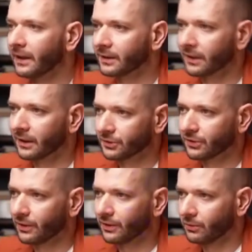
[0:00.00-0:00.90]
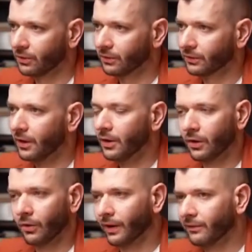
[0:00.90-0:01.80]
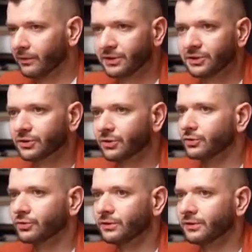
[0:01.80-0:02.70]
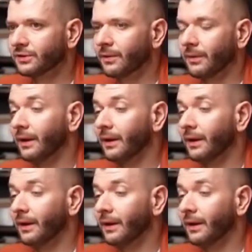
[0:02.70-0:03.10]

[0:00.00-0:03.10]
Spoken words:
10 countries around the world, or everything just goes through the same.